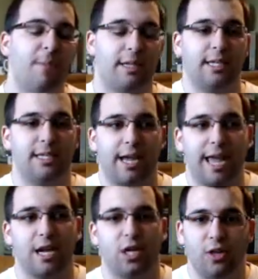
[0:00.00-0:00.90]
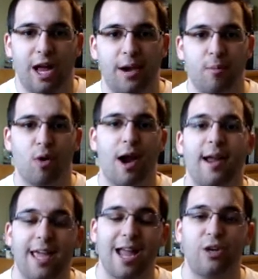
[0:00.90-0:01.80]
But since I can't do that anymore, I
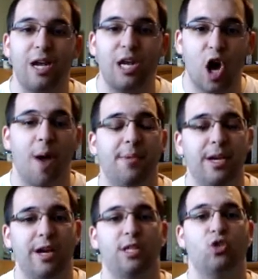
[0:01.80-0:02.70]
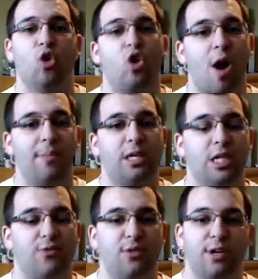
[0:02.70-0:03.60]
can't do any commentary, so no
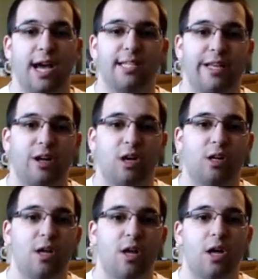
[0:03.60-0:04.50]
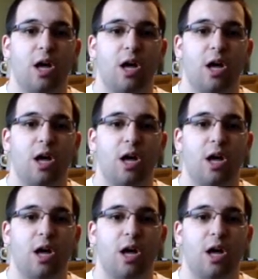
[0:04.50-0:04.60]
commentaries for you guys at all,